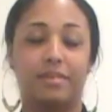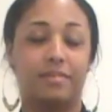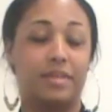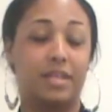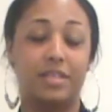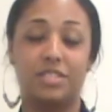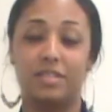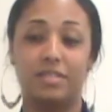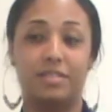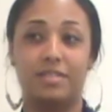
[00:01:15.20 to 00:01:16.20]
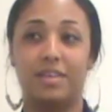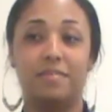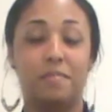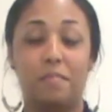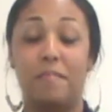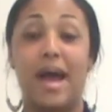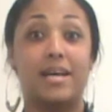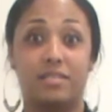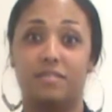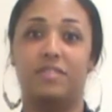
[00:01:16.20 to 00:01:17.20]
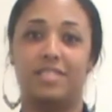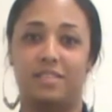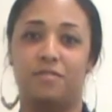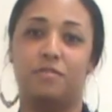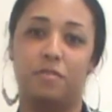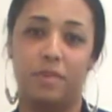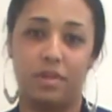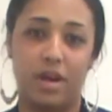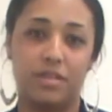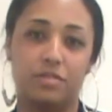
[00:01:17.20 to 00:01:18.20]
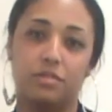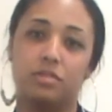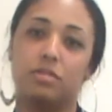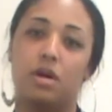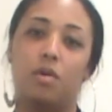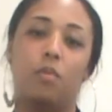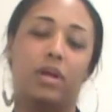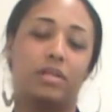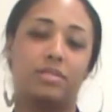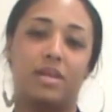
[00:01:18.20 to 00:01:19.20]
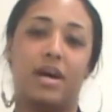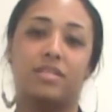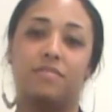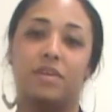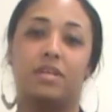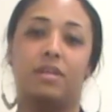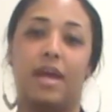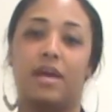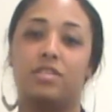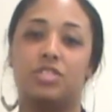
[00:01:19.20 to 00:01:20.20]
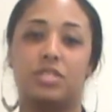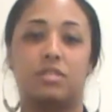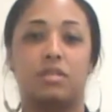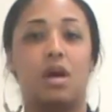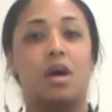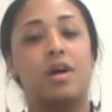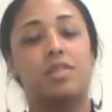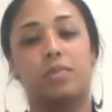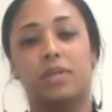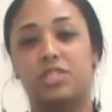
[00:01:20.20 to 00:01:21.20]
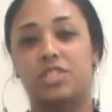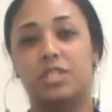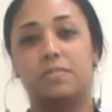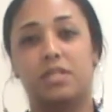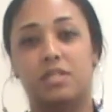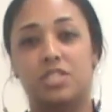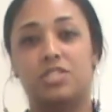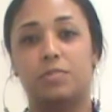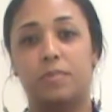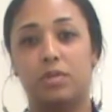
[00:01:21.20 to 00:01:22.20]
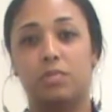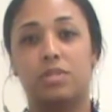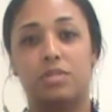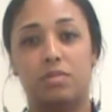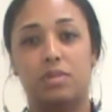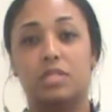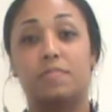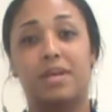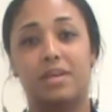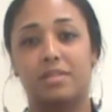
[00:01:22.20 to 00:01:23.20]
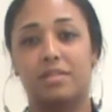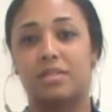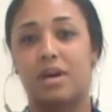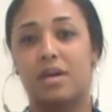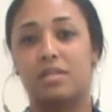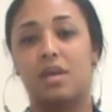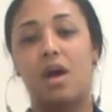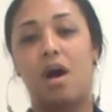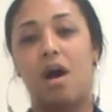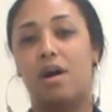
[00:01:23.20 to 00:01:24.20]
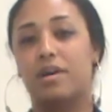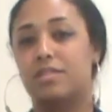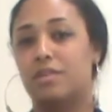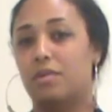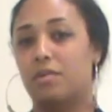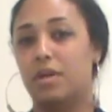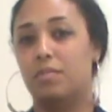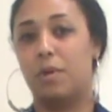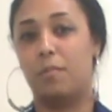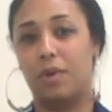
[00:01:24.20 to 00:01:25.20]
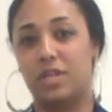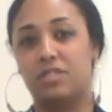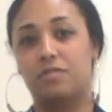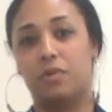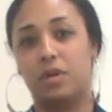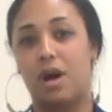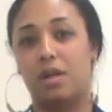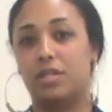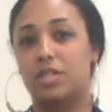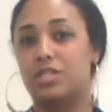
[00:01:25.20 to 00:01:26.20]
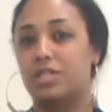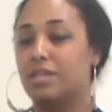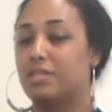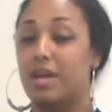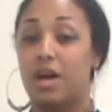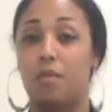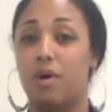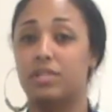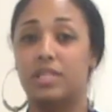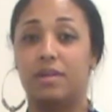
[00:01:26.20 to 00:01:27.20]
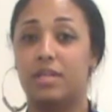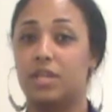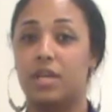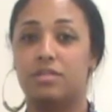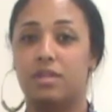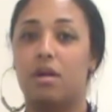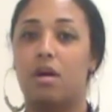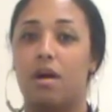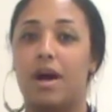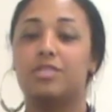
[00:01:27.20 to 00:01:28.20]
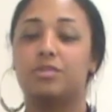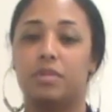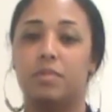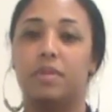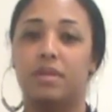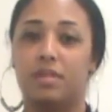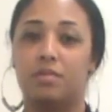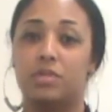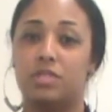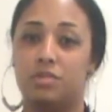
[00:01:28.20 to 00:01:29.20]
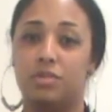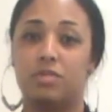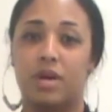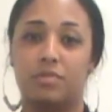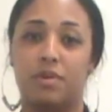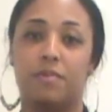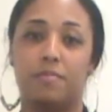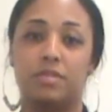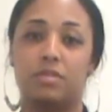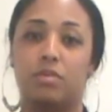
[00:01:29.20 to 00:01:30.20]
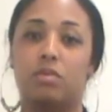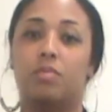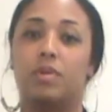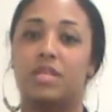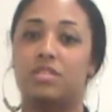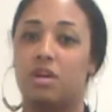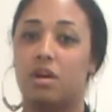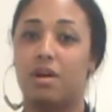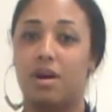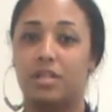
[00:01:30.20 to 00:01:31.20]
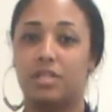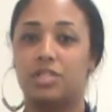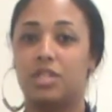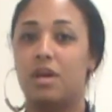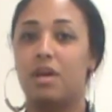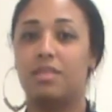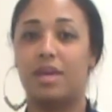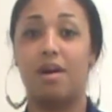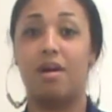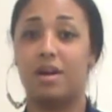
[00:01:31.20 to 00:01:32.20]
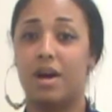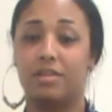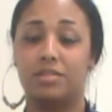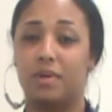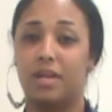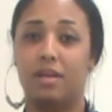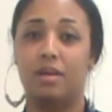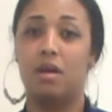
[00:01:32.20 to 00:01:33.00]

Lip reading: Collegiate is massively different from other high schools, one in the size of it and just the relationships that the teachers build with the students because of the size. Also, in preparation for college, it's not a watered down education at all. I truly believe that when the students graduate from this school, when they start college, they are college ready,